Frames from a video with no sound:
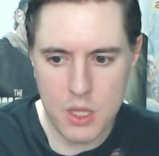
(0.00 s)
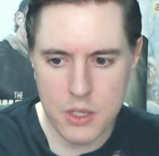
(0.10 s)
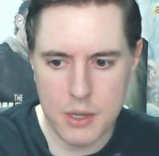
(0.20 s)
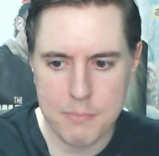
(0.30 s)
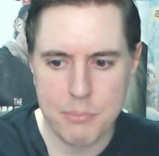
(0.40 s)

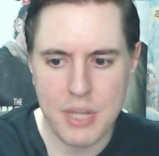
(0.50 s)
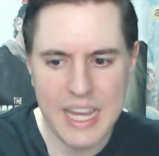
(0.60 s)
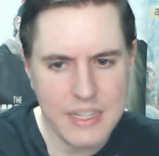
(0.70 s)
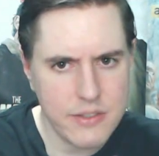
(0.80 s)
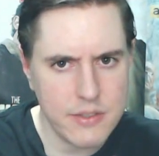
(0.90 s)

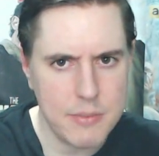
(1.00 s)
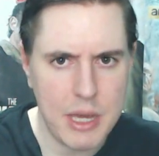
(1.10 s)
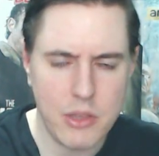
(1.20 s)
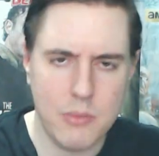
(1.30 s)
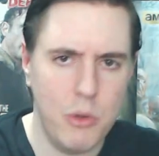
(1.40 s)
complaints
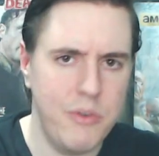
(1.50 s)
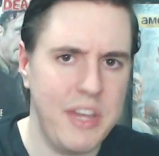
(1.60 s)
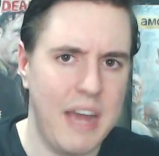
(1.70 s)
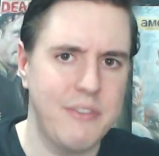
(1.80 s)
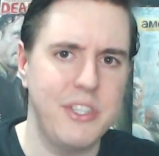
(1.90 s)
about the
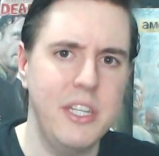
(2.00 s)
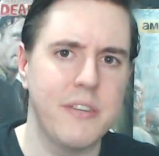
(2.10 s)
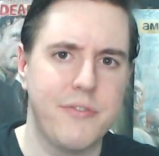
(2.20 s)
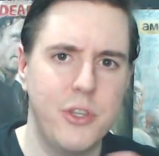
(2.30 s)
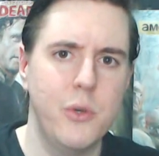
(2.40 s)
movie. I've seen a
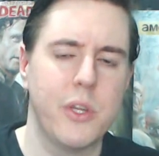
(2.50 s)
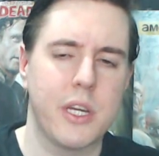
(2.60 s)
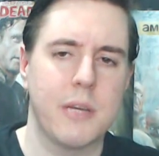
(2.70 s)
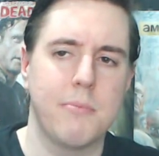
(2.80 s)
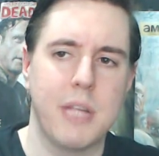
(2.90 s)
few of the
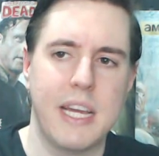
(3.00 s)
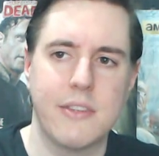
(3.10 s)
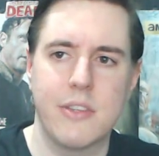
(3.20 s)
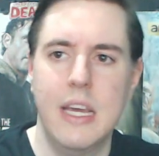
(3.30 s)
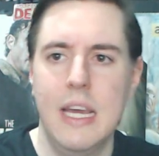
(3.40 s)

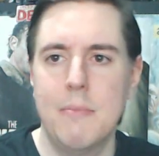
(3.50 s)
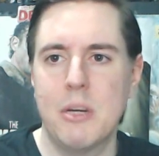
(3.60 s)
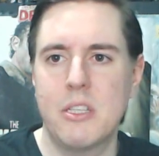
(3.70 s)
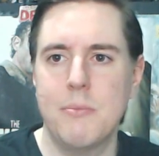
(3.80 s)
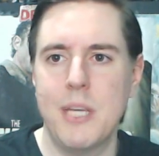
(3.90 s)
complaints,
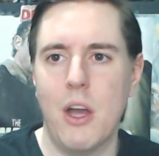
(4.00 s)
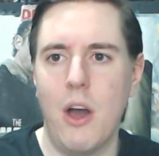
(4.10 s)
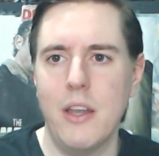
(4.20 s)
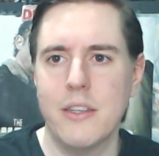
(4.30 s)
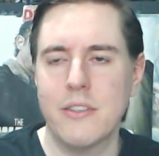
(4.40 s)
but to be
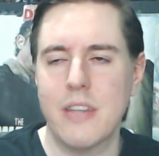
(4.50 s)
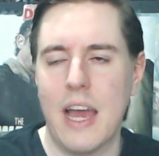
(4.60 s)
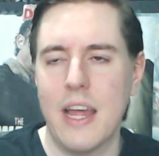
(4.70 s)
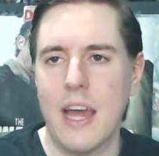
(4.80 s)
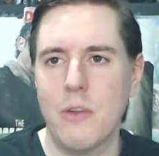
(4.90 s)
honest,
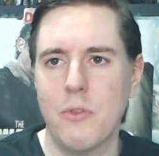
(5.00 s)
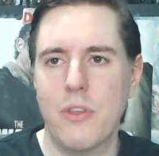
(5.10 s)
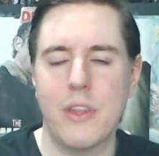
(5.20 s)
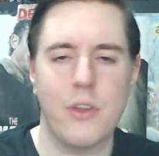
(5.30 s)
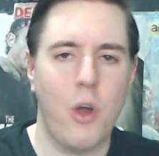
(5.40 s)
I don't
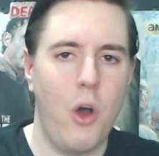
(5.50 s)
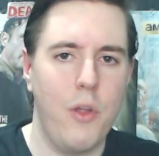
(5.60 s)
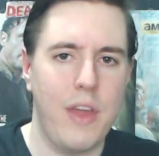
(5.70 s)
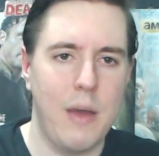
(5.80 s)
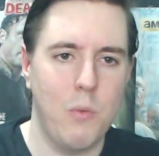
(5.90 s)
think they're all
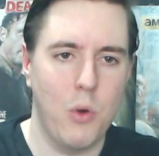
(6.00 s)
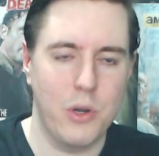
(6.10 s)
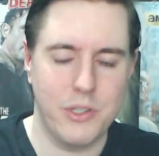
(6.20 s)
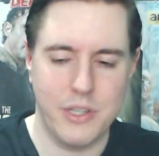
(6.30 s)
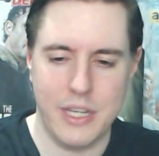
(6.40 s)
that
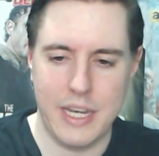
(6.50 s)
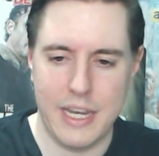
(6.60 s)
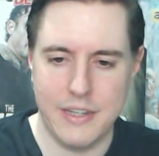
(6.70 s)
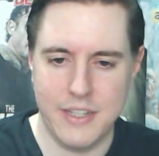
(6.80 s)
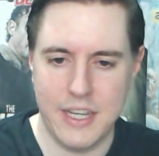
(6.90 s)
warranted.
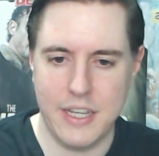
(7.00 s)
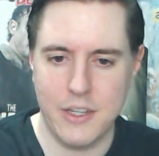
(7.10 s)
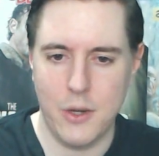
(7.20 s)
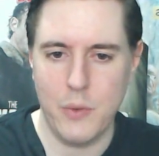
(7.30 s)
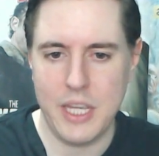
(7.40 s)
And you
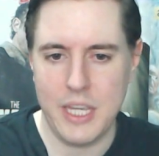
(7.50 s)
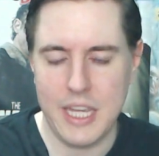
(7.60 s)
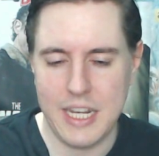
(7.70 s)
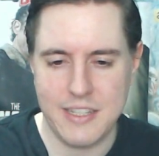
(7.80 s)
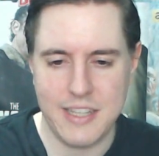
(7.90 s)
know, we can get
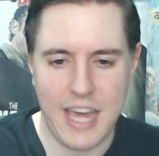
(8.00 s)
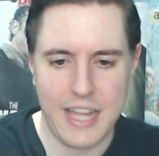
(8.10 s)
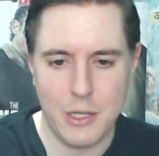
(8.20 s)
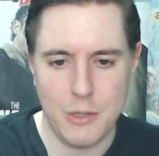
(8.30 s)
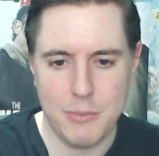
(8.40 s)
into that a
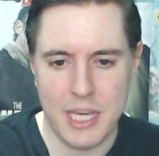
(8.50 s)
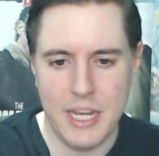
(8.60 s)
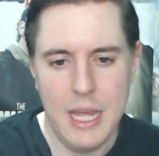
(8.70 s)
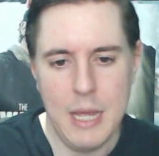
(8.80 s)
little bit.